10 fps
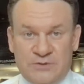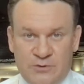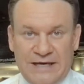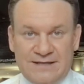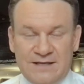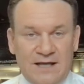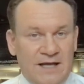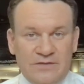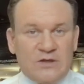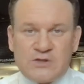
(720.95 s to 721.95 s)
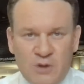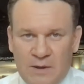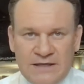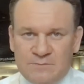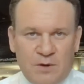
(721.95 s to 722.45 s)
rate. There's no
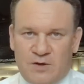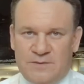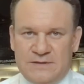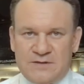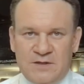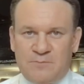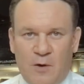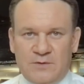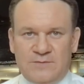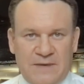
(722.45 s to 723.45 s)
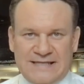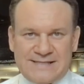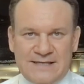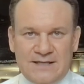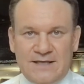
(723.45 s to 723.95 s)
unemployment in Poland,
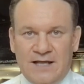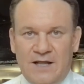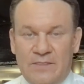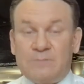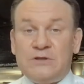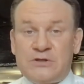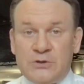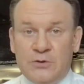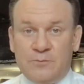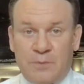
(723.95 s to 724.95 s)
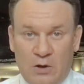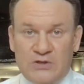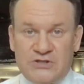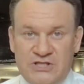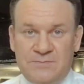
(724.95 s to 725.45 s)
basically. Number two,
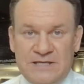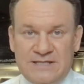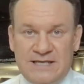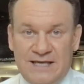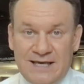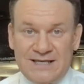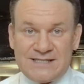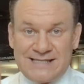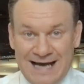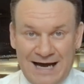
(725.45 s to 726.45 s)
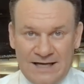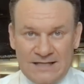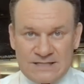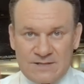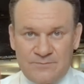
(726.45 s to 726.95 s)
Polish GBT is the
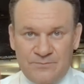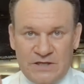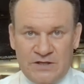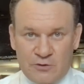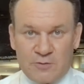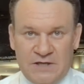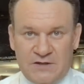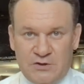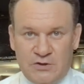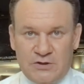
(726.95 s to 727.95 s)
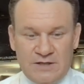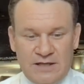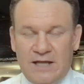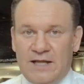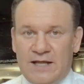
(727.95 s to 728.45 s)
highest in European Union.
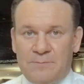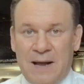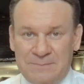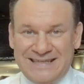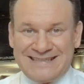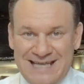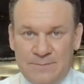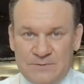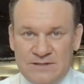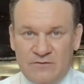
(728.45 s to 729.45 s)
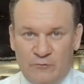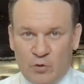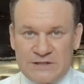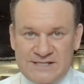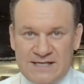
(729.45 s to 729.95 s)
Public debt,
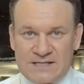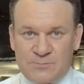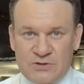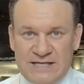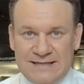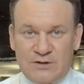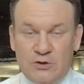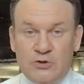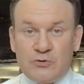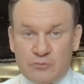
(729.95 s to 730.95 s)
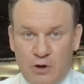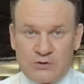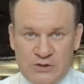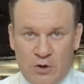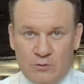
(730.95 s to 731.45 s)
46%.
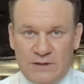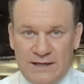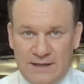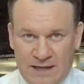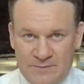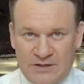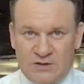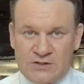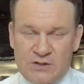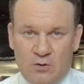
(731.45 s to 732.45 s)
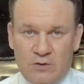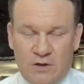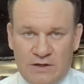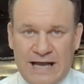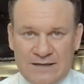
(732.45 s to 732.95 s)
Eurozone, I mean zone,
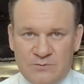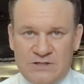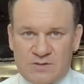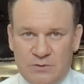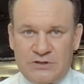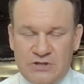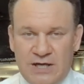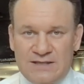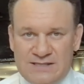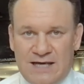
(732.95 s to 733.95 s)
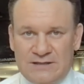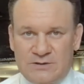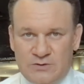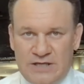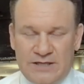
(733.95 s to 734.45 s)
countries which decided
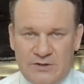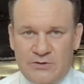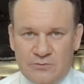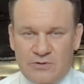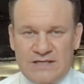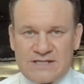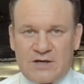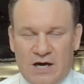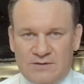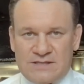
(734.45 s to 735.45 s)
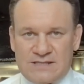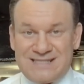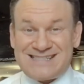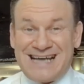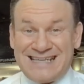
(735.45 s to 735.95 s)
to take euro as a currency,
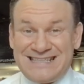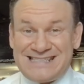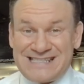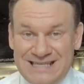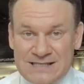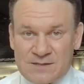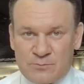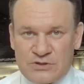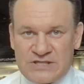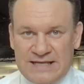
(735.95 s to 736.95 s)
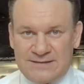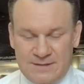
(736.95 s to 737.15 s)
is 96%.